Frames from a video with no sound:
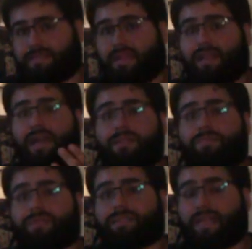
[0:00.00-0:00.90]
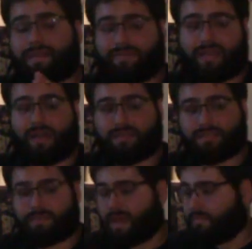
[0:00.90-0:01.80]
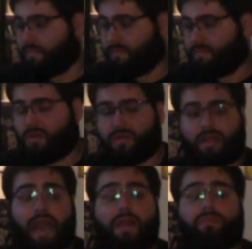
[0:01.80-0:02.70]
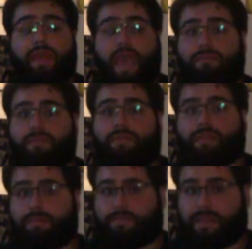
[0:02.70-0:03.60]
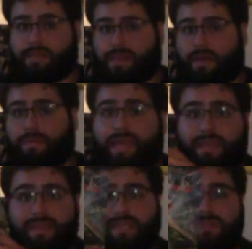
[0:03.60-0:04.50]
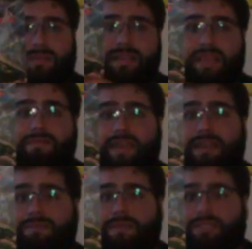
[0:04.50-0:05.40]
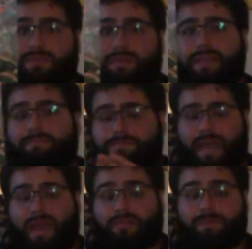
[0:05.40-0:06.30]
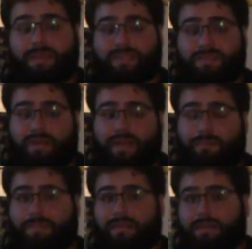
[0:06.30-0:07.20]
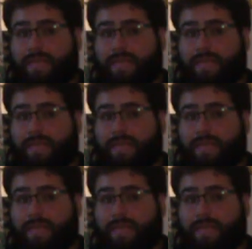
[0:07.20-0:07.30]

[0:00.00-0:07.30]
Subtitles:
A lot of the books that I've talked about before, I would heavily recommend picking up. This one, if you have some extra money, I would pick this one up.